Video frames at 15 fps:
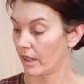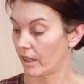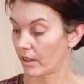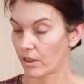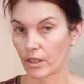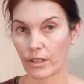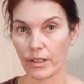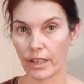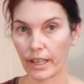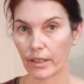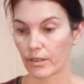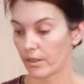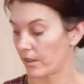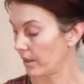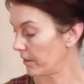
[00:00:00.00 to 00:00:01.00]
I'll show you how
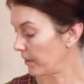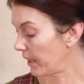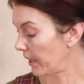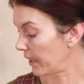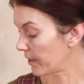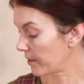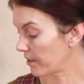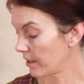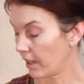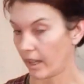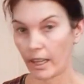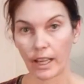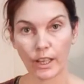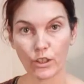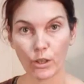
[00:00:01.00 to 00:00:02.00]
to do that,
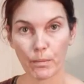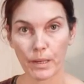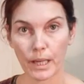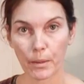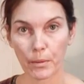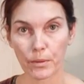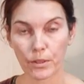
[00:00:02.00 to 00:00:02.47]
and you'll be able